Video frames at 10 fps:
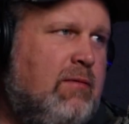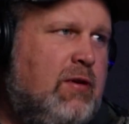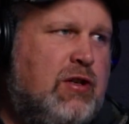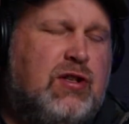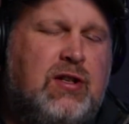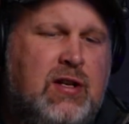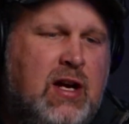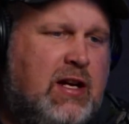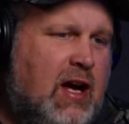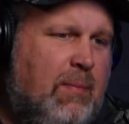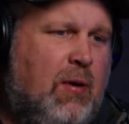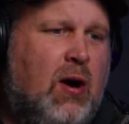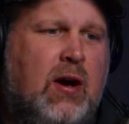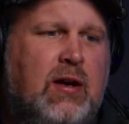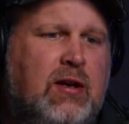You sneak up
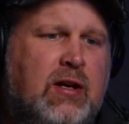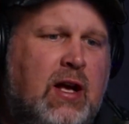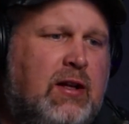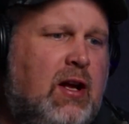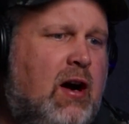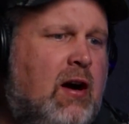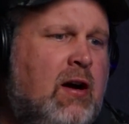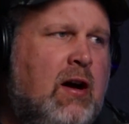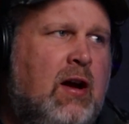on it. You get there.